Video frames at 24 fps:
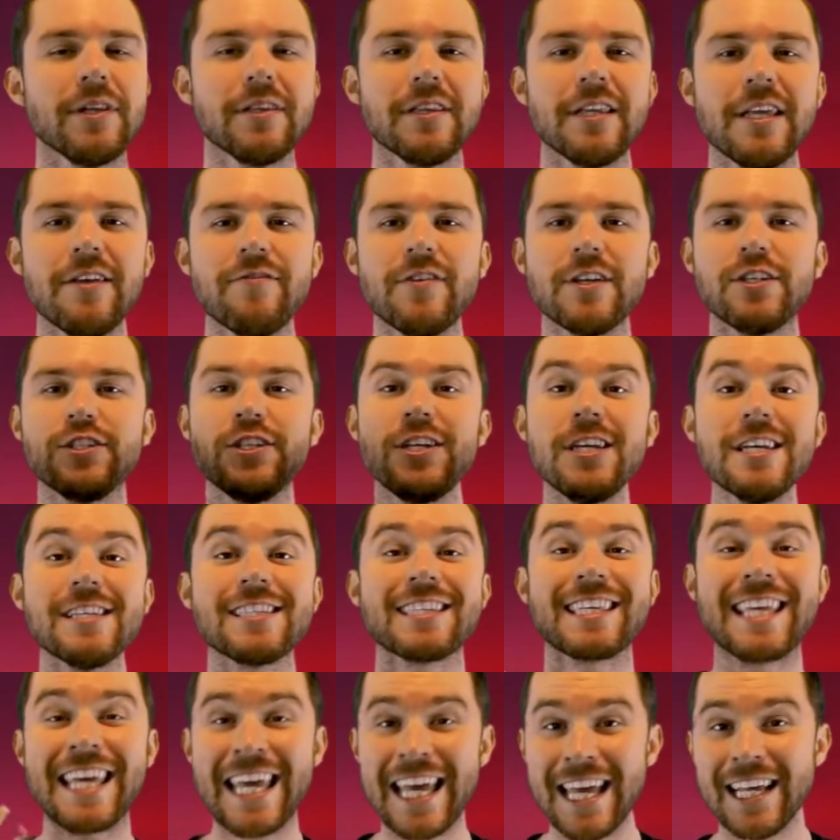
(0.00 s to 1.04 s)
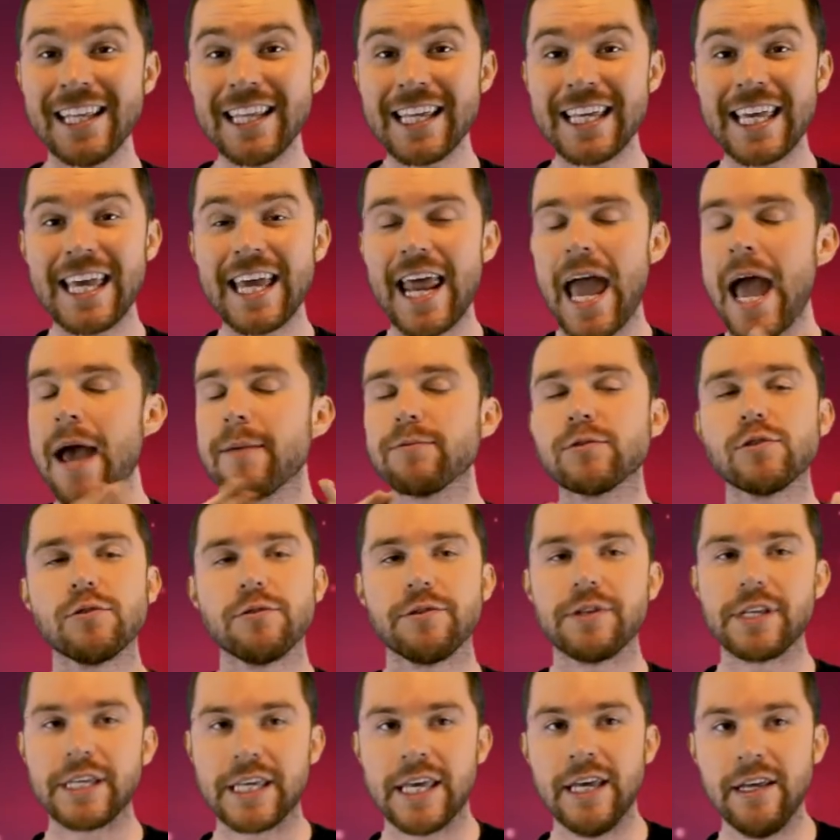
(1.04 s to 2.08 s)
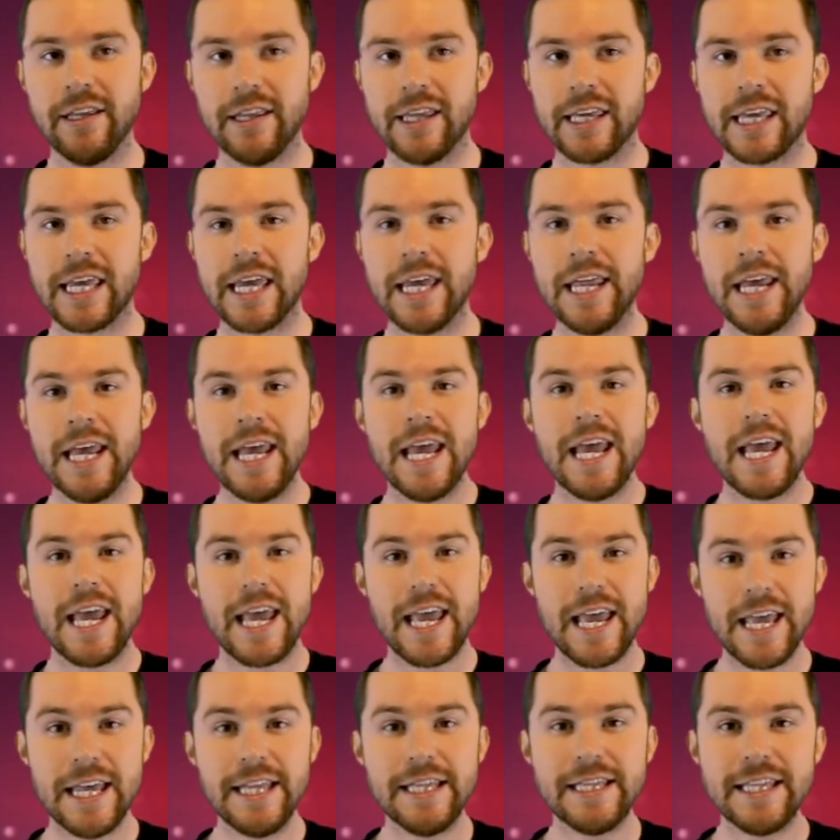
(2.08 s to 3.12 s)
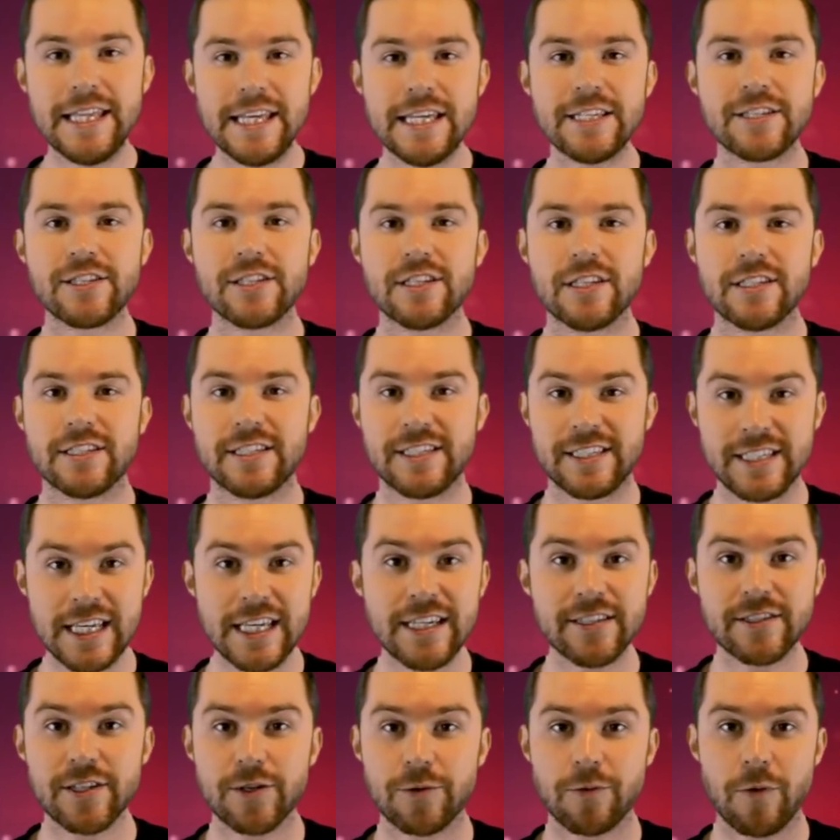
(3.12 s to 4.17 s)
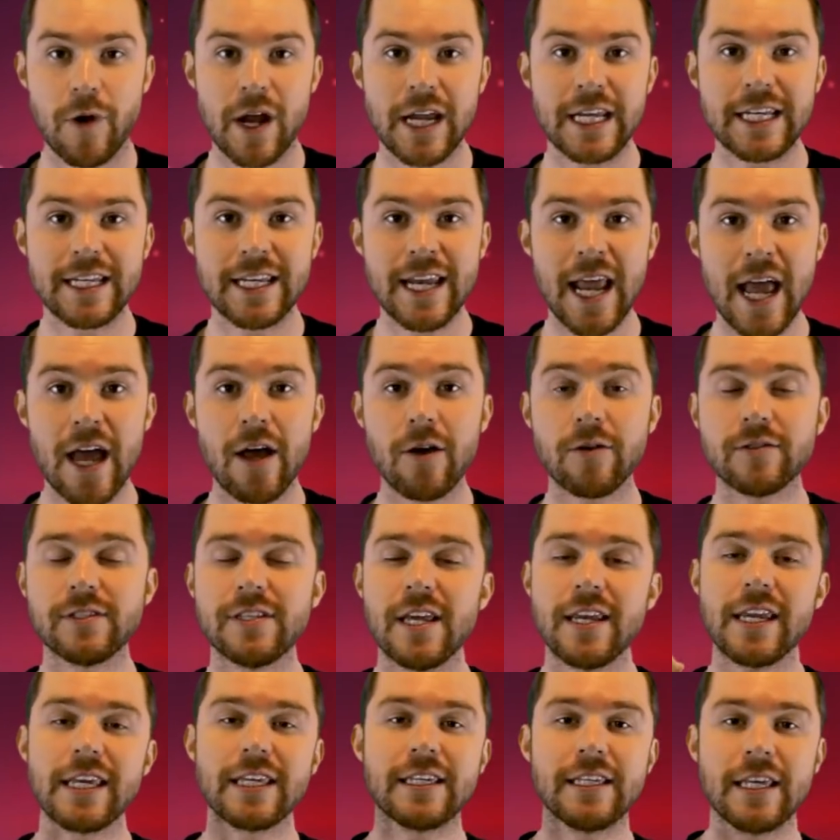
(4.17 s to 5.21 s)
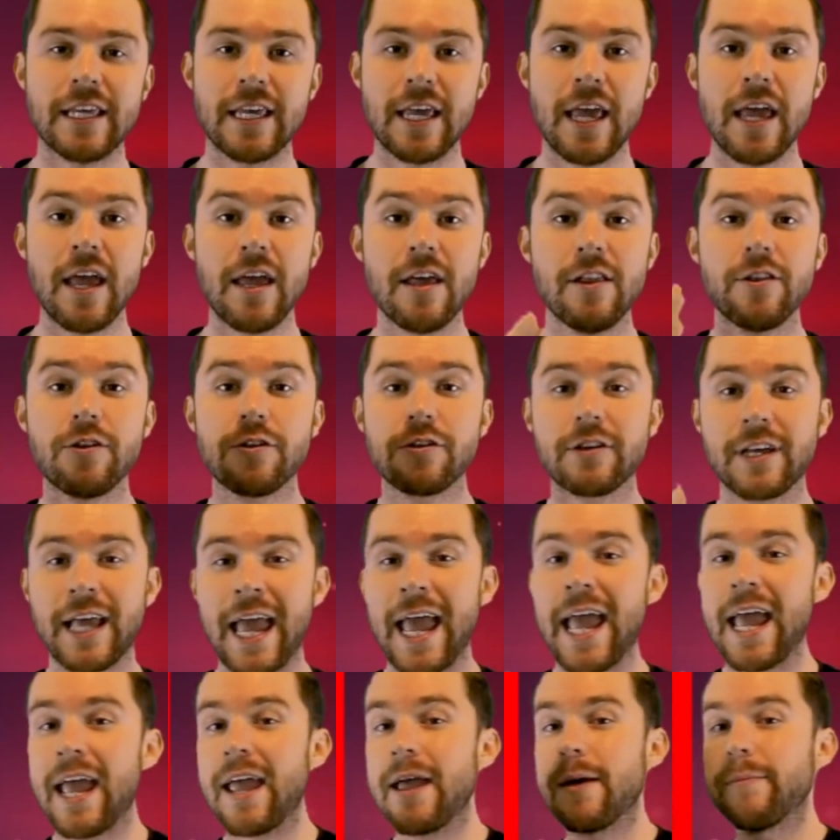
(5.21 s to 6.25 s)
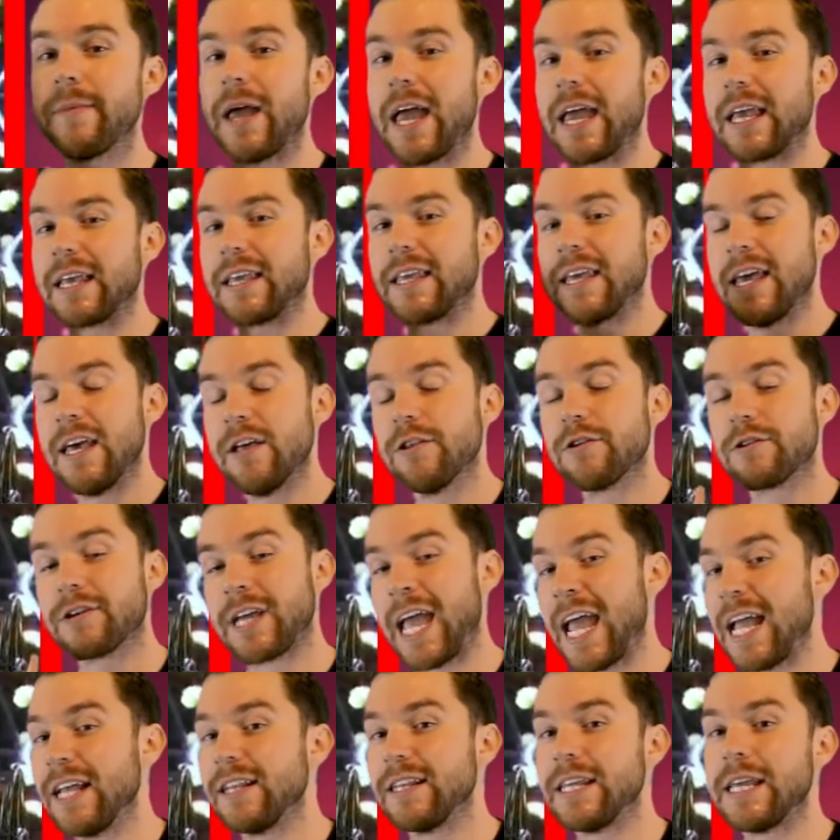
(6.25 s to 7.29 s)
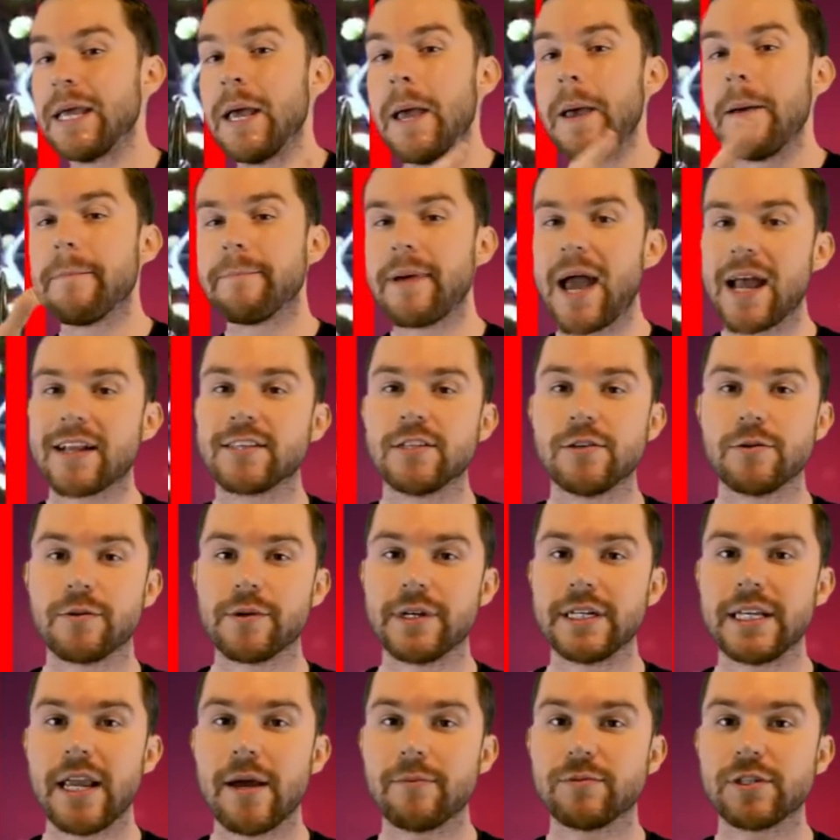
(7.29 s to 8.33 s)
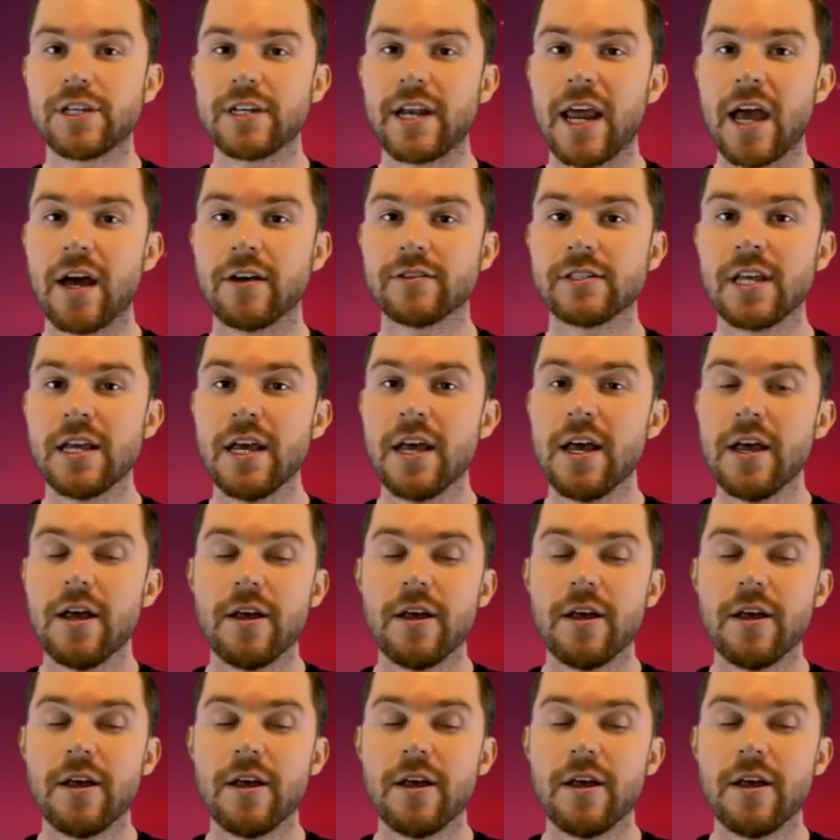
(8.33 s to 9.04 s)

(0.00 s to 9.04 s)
believe it. She is killing it, absolutely killing it in this season right now, sending Killer Cam and Killer Kayleigh back to the Redemption House.